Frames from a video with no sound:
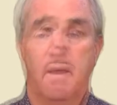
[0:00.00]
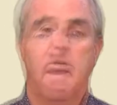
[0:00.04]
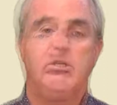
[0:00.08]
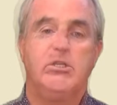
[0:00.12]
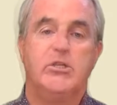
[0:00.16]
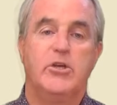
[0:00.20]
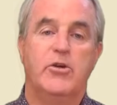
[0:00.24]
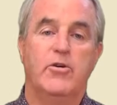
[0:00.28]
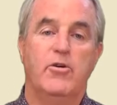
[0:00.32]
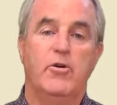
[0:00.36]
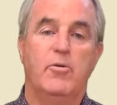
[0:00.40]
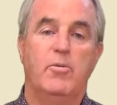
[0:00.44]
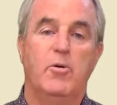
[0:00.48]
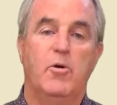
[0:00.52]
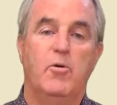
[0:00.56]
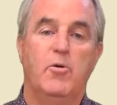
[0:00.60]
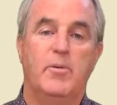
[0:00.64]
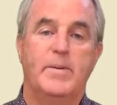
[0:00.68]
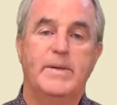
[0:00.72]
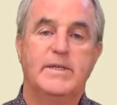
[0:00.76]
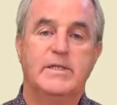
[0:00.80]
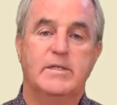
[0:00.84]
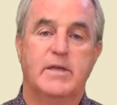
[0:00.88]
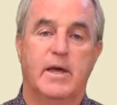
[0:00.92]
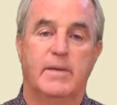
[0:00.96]
Material
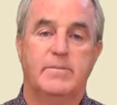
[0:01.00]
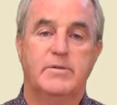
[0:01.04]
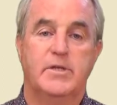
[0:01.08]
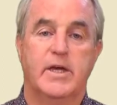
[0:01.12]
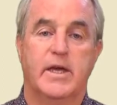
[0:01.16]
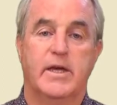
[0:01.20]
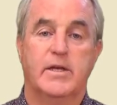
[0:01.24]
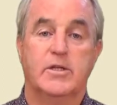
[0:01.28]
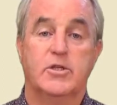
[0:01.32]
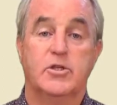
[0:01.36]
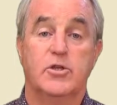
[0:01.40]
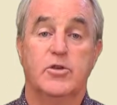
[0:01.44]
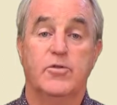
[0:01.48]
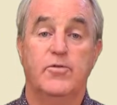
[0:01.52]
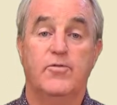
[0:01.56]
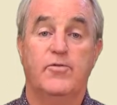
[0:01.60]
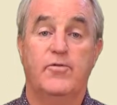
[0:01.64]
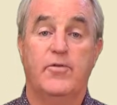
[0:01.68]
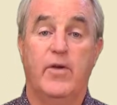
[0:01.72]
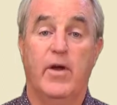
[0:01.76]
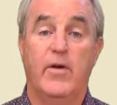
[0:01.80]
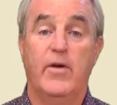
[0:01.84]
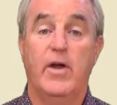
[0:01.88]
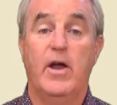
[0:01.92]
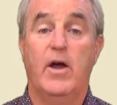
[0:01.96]
will be subject to
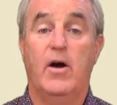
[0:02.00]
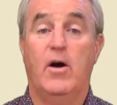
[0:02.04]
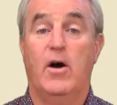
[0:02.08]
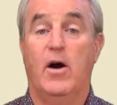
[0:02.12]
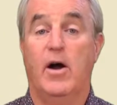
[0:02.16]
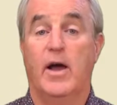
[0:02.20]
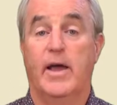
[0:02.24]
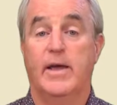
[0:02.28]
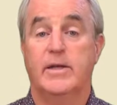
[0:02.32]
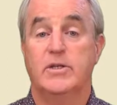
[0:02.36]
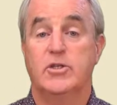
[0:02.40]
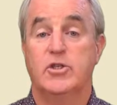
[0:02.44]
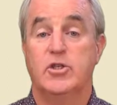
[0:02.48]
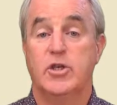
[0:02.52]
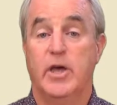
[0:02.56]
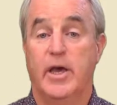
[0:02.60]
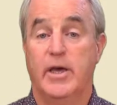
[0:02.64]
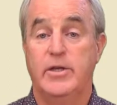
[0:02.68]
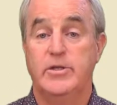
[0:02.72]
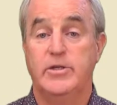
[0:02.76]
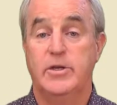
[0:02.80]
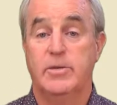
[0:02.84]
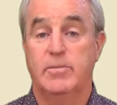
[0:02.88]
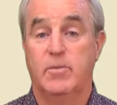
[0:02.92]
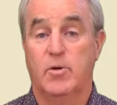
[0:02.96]
very high and
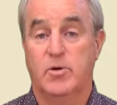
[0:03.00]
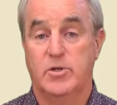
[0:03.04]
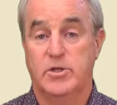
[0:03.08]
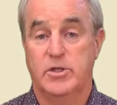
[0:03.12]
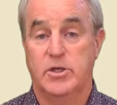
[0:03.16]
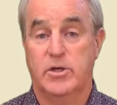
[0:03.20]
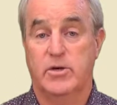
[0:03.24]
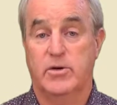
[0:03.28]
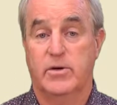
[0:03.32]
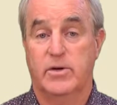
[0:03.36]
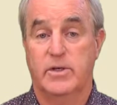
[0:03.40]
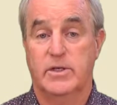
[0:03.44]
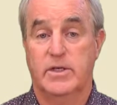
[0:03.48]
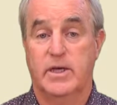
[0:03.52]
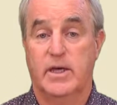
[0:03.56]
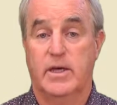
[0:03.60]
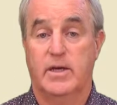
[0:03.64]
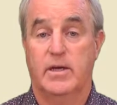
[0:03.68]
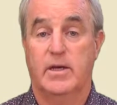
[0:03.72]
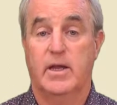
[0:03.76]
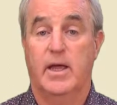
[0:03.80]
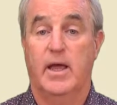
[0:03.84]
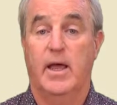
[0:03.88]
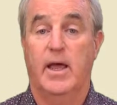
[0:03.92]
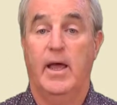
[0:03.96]
changing moisture
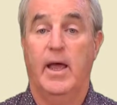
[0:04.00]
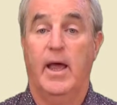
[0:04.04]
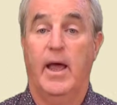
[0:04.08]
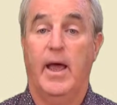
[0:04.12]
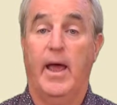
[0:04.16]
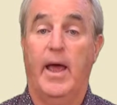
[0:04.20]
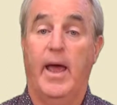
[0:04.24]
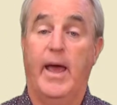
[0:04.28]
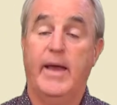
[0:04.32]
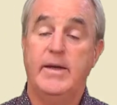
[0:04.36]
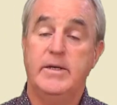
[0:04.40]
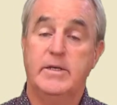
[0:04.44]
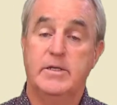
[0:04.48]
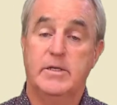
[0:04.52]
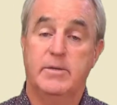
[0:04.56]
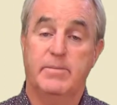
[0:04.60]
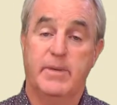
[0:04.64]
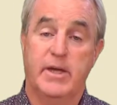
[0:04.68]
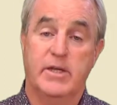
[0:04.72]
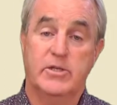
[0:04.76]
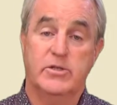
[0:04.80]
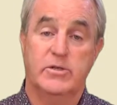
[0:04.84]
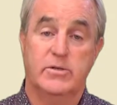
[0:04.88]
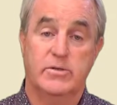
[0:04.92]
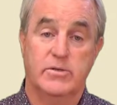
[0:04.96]
content and a
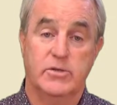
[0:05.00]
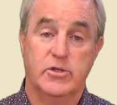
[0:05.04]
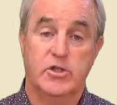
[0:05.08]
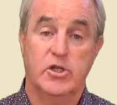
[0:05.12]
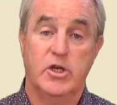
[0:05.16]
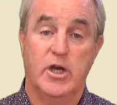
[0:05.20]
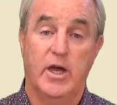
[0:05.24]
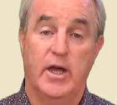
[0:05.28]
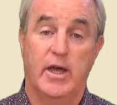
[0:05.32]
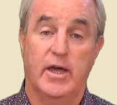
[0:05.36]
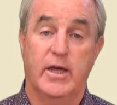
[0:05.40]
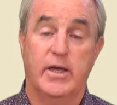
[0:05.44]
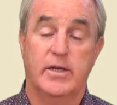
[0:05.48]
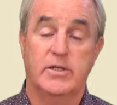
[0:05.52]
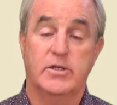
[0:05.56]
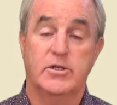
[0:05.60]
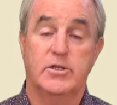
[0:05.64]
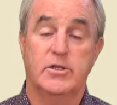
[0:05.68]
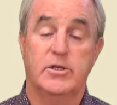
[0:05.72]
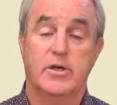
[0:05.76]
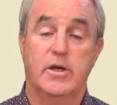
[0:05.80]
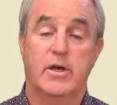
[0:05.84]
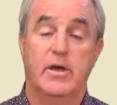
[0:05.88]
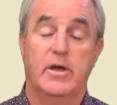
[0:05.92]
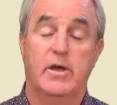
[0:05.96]
dimensional
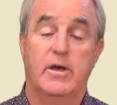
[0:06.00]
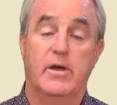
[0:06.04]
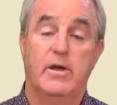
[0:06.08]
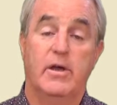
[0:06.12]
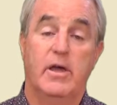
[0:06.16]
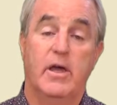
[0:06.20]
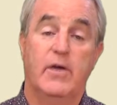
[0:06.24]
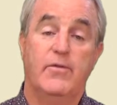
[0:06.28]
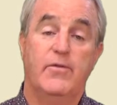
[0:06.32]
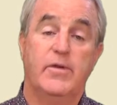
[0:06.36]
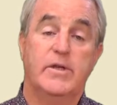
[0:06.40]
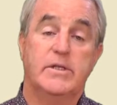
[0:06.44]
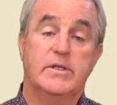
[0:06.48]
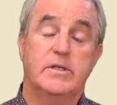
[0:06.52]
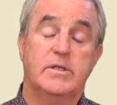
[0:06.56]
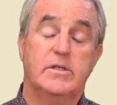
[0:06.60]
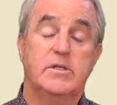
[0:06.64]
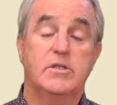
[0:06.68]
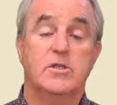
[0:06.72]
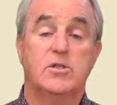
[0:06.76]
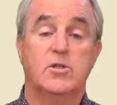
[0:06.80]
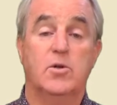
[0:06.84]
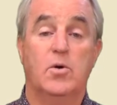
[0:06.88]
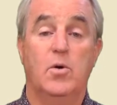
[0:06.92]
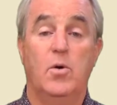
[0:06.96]
change if it is
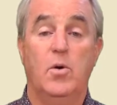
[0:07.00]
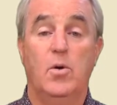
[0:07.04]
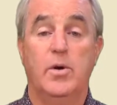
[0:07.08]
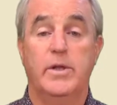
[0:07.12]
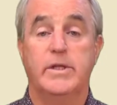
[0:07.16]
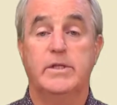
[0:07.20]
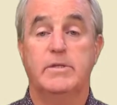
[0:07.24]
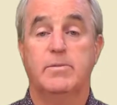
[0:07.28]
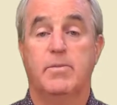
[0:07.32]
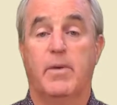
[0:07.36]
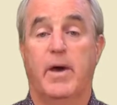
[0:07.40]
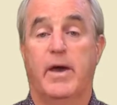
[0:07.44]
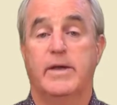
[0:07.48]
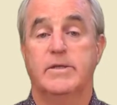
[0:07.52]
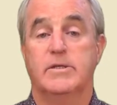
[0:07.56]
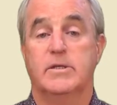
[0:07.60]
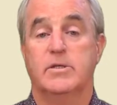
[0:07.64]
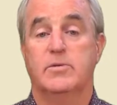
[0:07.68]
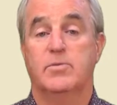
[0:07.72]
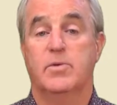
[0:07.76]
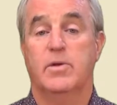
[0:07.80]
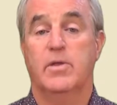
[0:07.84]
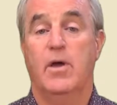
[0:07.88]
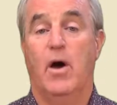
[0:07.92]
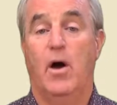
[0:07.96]
installed in
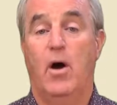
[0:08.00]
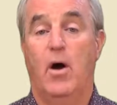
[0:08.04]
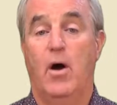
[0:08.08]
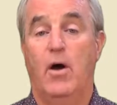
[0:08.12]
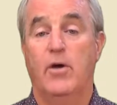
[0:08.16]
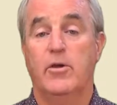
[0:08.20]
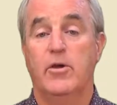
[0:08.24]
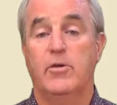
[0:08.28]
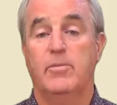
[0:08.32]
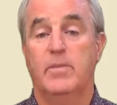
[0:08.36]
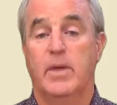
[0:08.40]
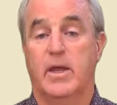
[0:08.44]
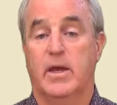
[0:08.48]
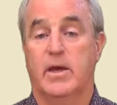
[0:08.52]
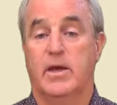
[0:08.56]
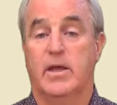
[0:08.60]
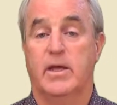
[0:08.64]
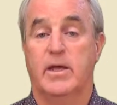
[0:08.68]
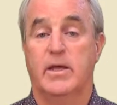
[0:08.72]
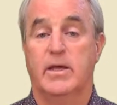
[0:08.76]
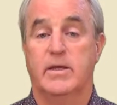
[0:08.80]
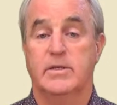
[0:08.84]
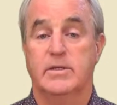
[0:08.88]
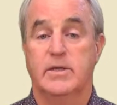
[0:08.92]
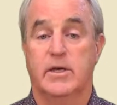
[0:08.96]
spaces with high
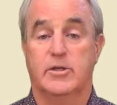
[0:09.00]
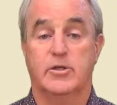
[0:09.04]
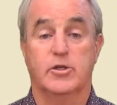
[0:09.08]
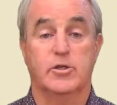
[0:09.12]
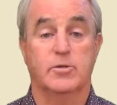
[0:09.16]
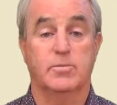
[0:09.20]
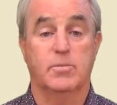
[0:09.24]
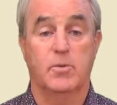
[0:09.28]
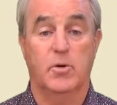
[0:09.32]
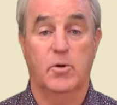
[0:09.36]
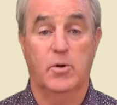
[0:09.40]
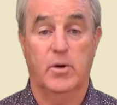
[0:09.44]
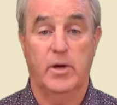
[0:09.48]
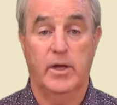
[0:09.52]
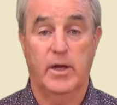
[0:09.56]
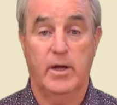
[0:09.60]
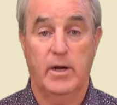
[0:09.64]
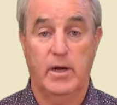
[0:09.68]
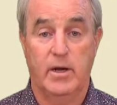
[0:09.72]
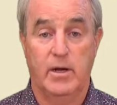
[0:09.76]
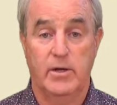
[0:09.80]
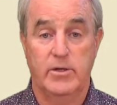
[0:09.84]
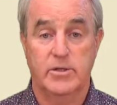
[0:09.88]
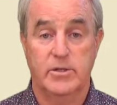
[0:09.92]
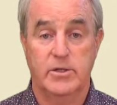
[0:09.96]
humidity, such as pool
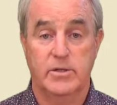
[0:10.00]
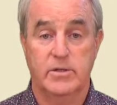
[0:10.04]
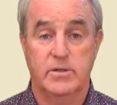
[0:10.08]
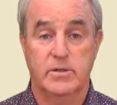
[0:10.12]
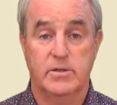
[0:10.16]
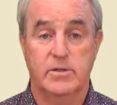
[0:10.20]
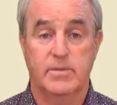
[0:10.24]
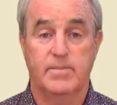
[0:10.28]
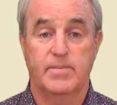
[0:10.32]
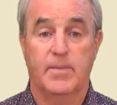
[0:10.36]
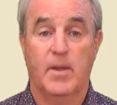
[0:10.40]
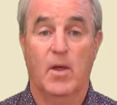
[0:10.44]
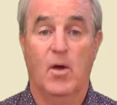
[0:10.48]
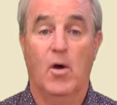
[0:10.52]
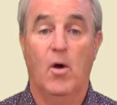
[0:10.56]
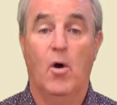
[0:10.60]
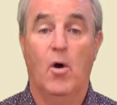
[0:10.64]
enclosures,